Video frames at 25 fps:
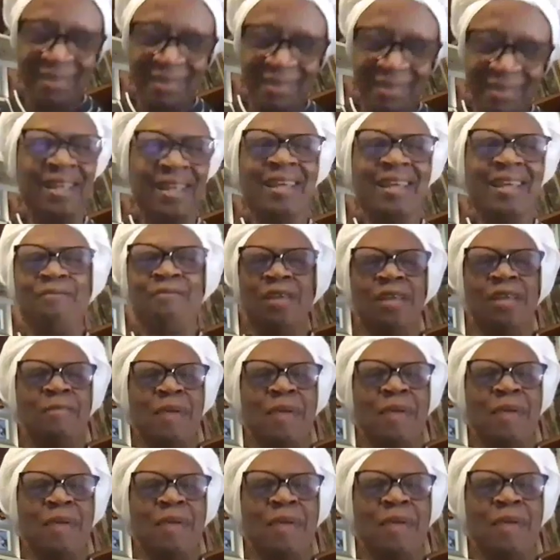If
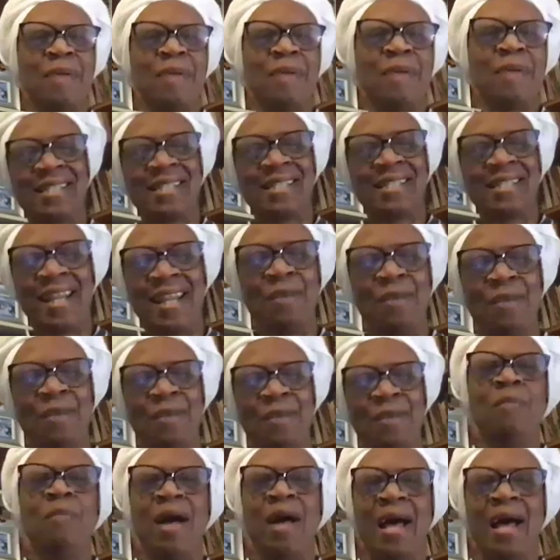anybody has that image
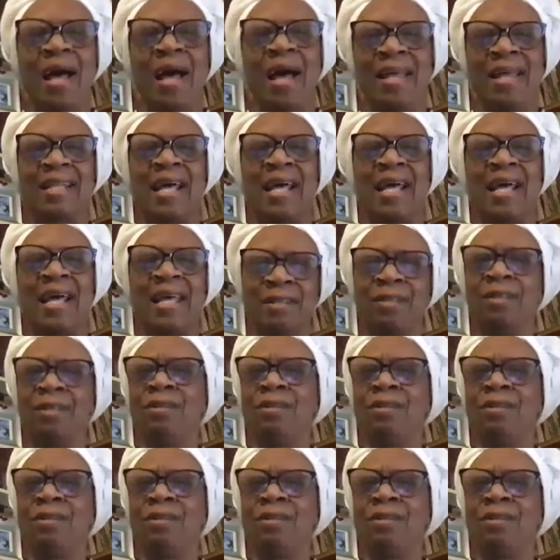in mind, it's like,